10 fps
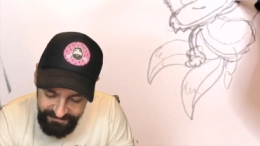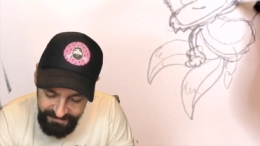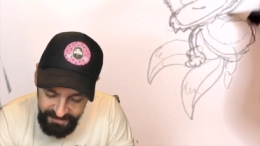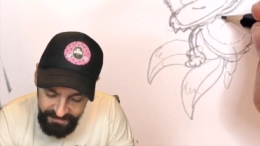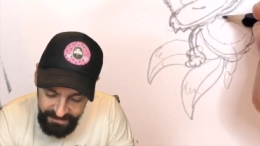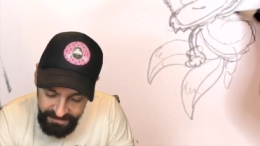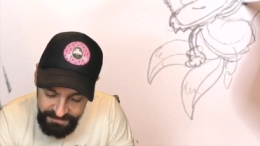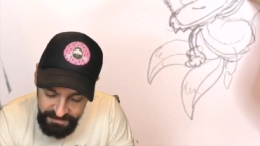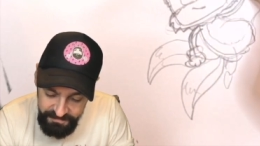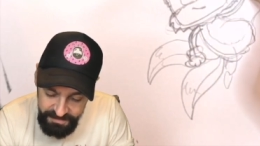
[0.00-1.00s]
followed the line
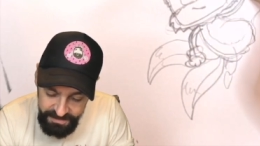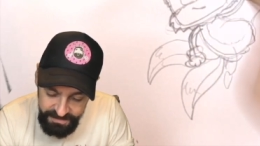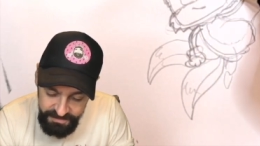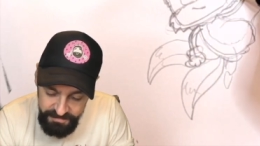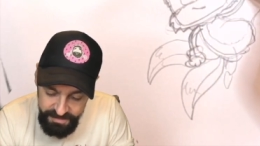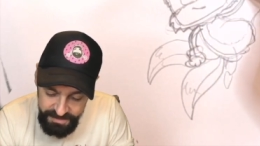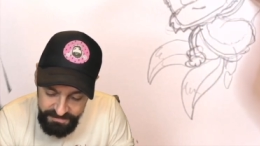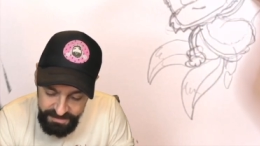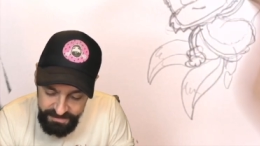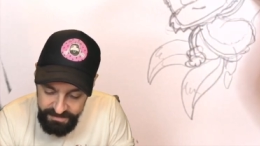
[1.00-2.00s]
too uh, too much
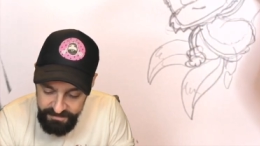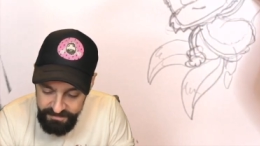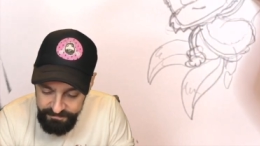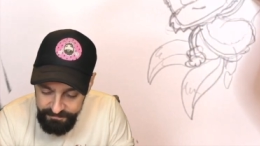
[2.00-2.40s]
on that, didn't I?